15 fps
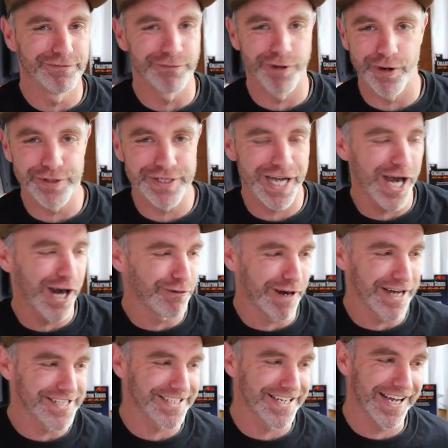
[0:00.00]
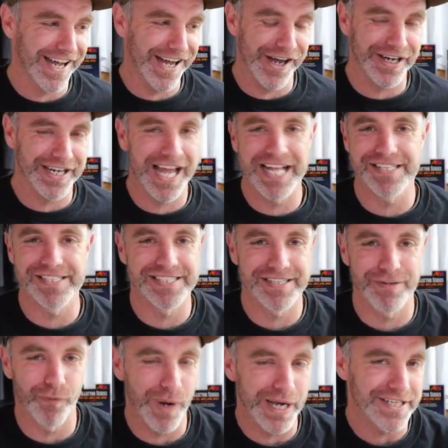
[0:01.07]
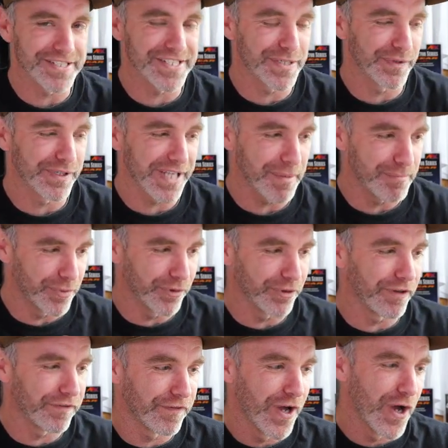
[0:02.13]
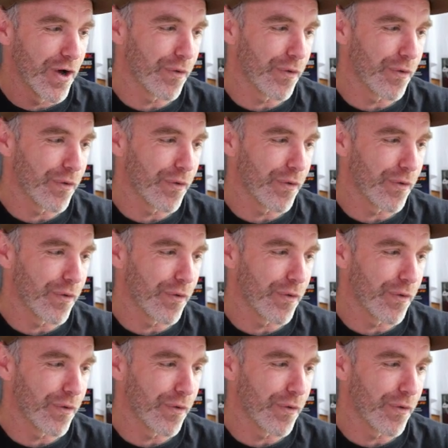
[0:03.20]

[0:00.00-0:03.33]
Road car, race car. I can't wait to see what they pull off